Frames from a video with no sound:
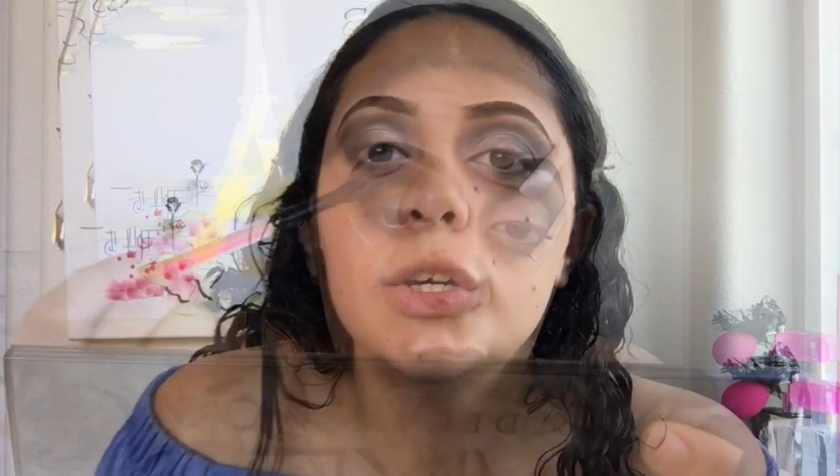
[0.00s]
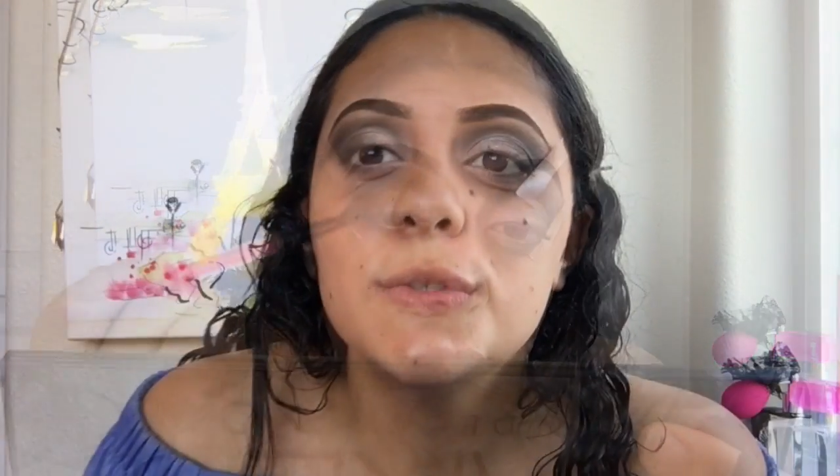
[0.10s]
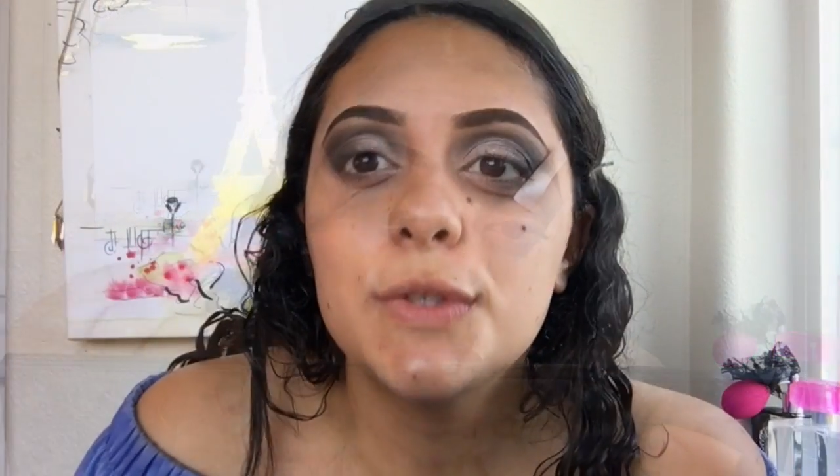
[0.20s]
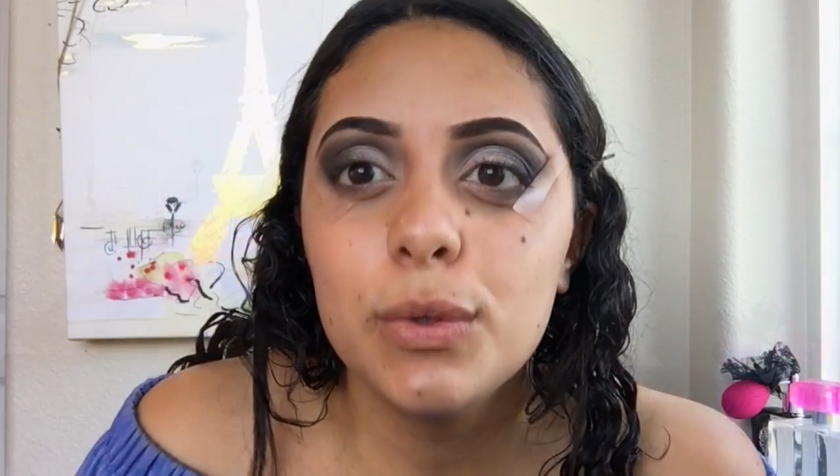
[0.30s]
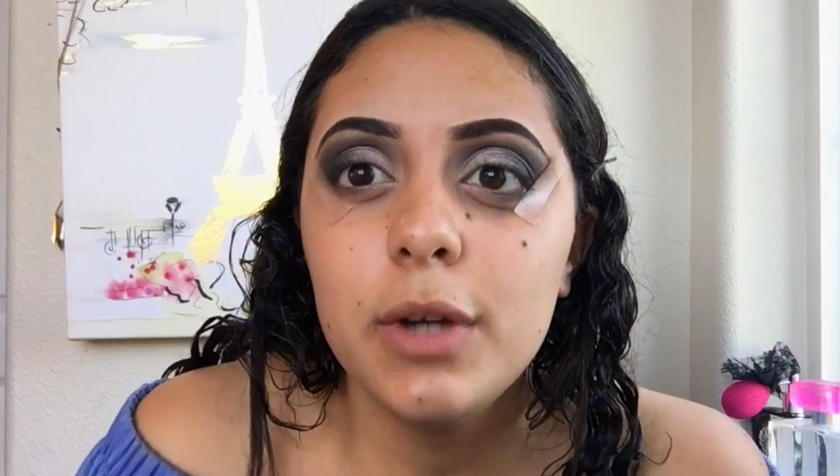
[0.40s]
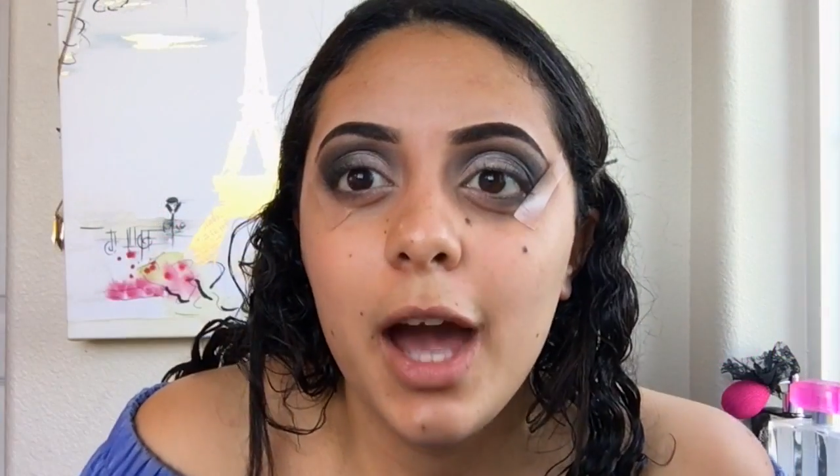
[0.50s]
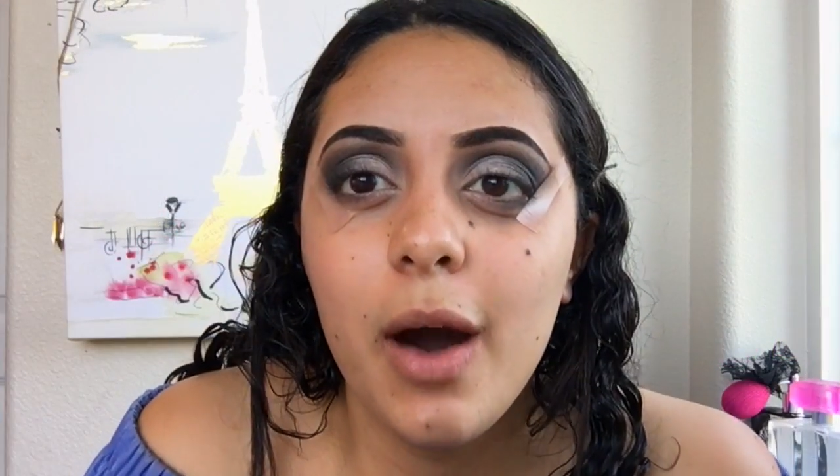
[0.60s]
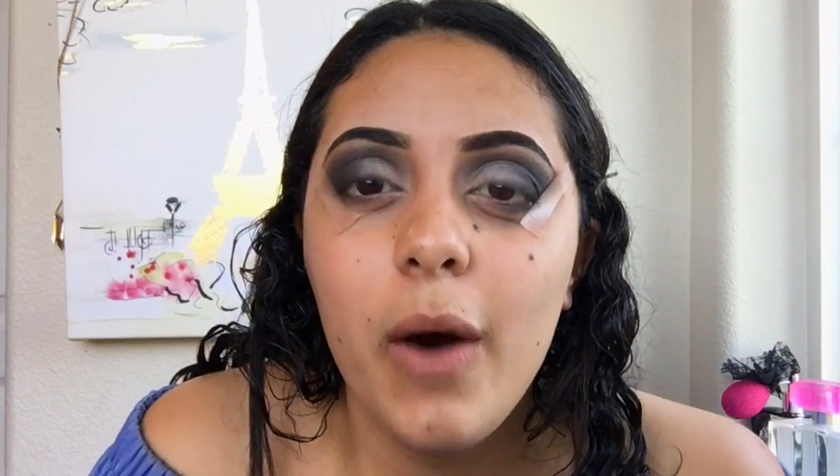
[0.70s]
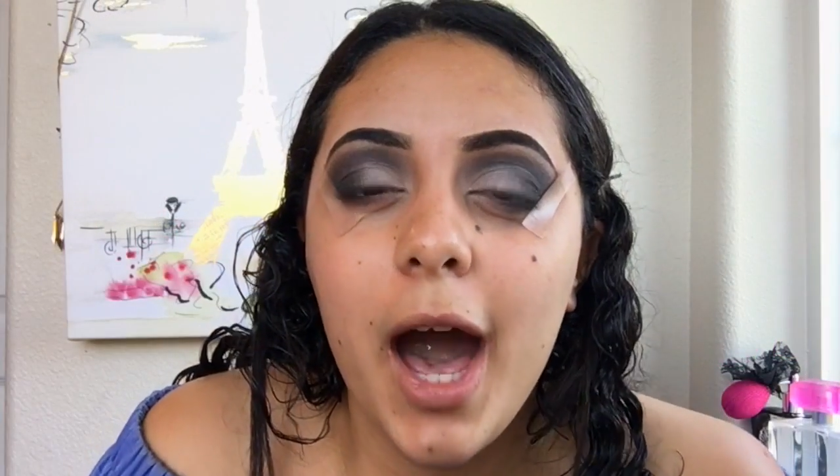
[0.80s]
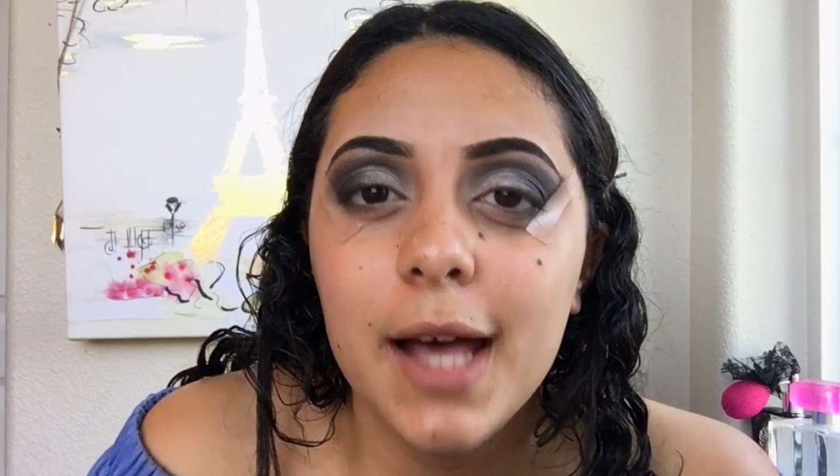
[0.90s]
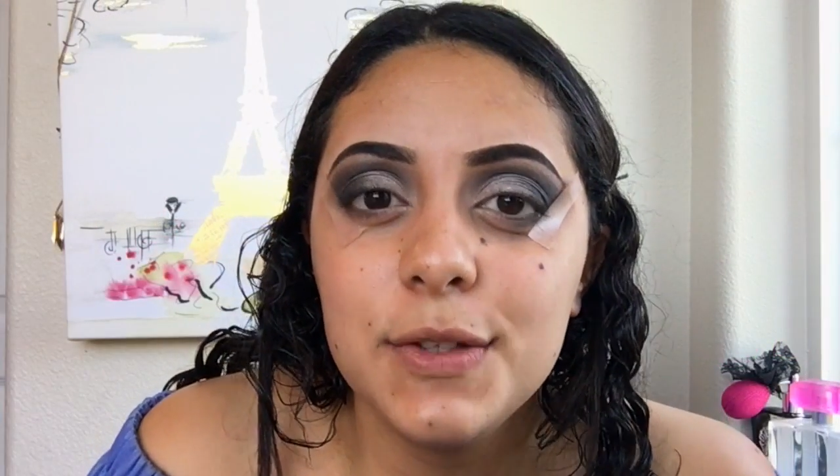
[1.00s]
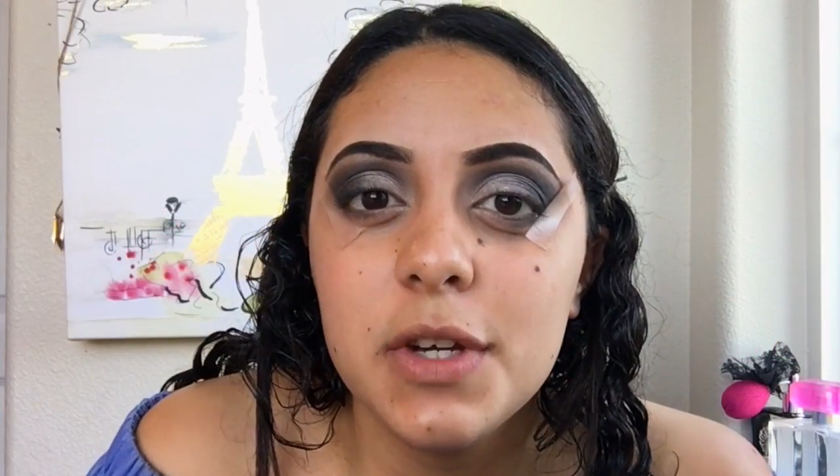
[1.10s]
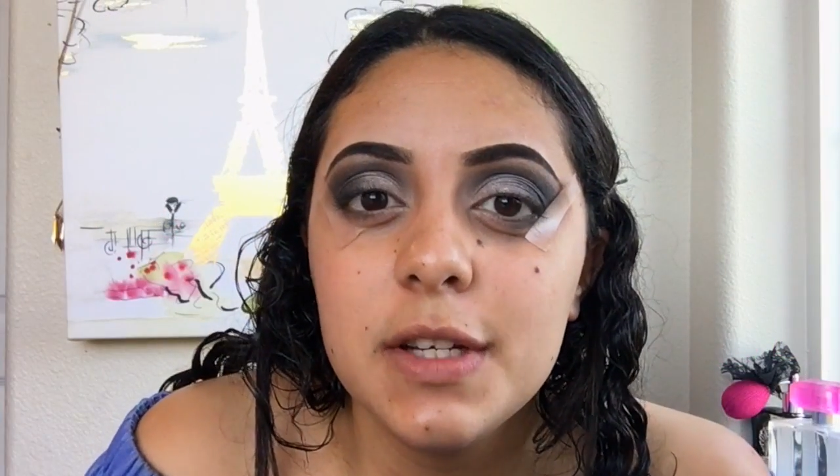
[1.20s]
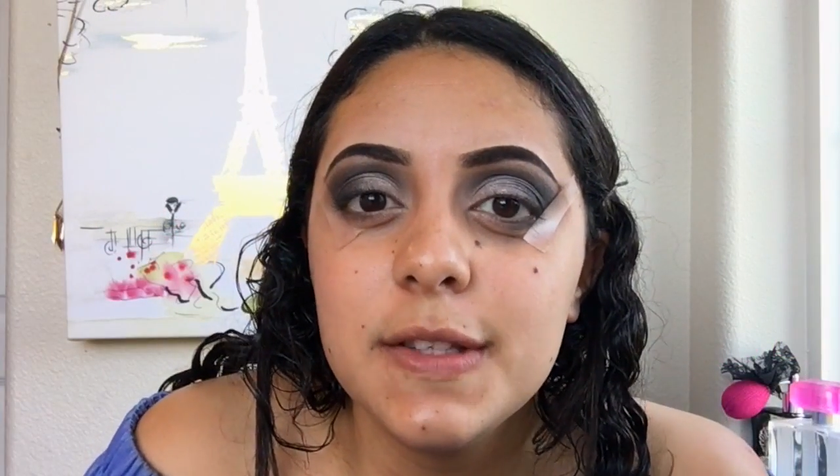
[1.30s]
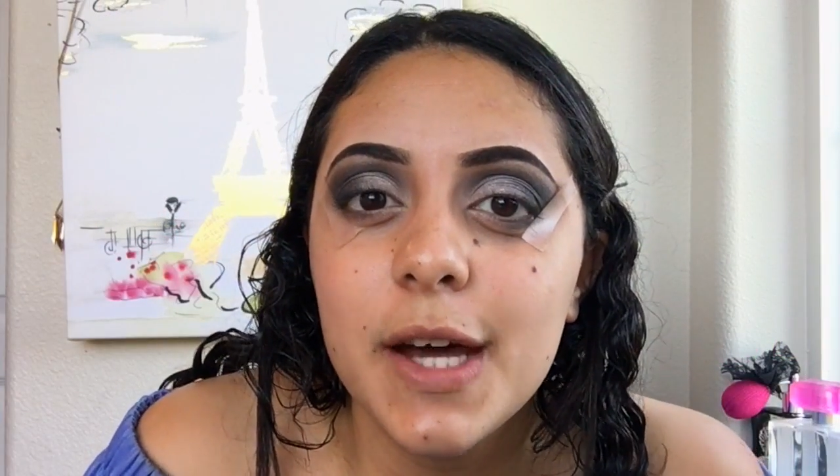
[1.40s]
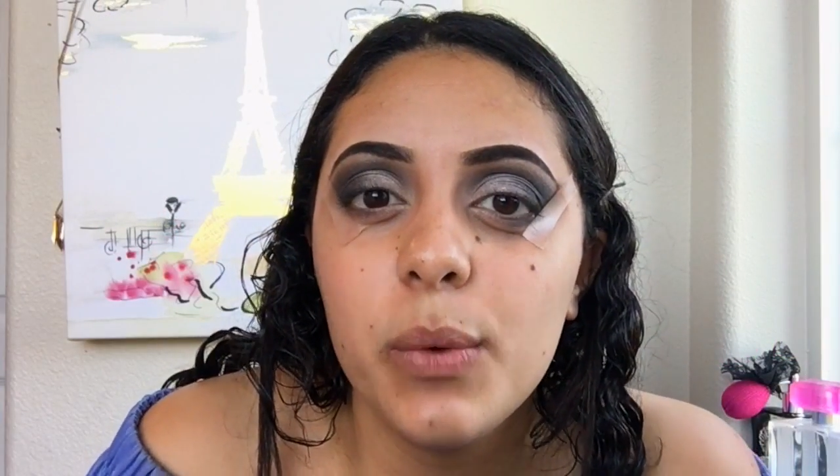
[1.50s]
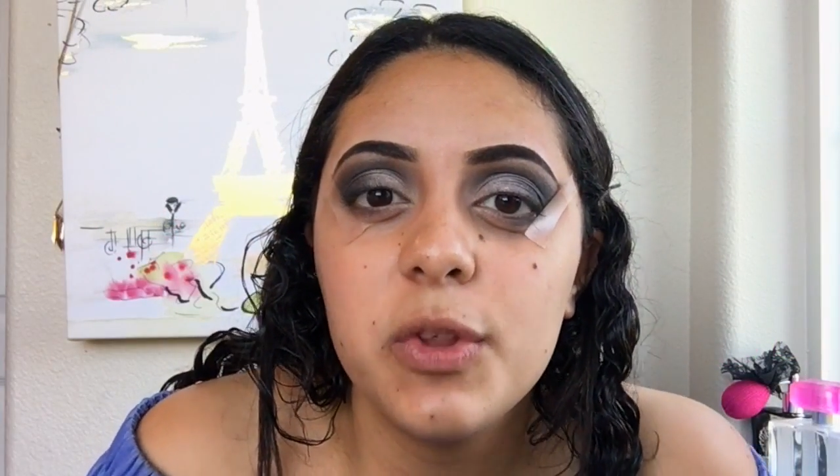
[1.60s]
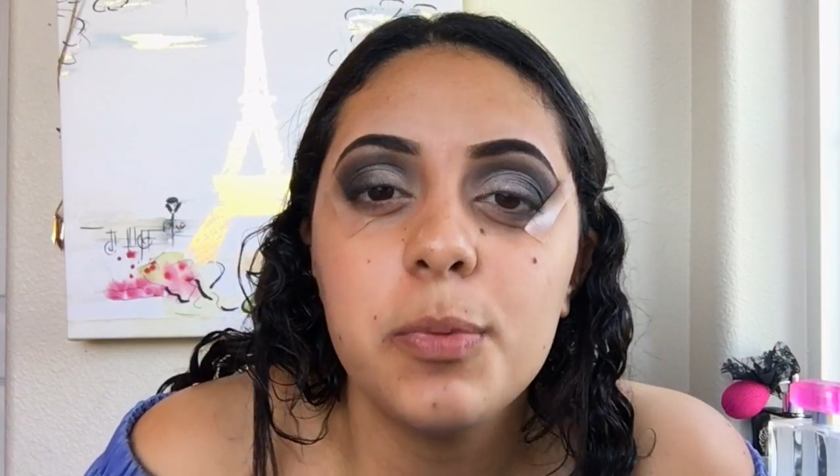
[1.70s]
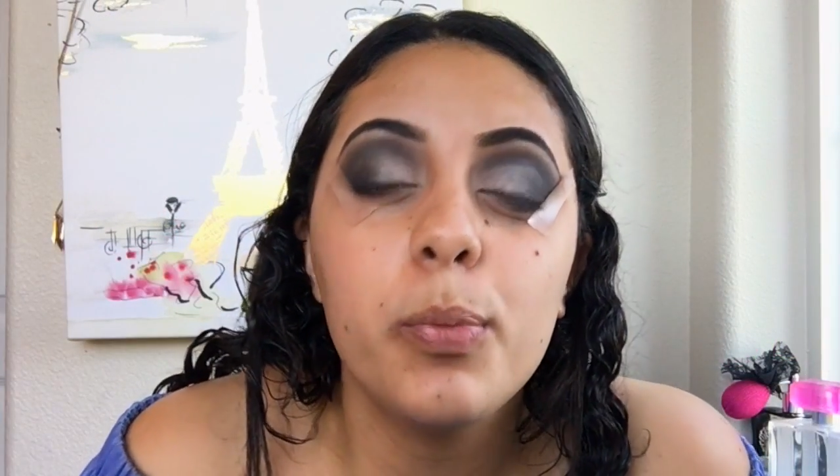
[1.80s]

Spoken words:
So now, as you can tell with